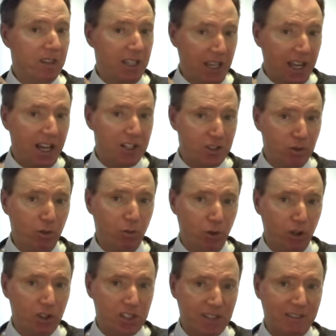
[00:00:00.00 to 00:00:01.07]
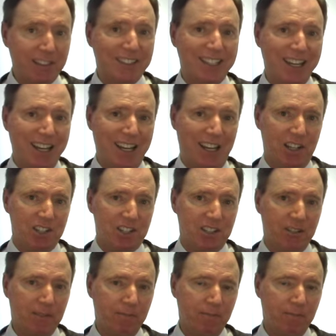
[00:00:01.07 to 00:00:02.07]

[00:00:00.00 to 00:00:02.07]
the actual words of the text.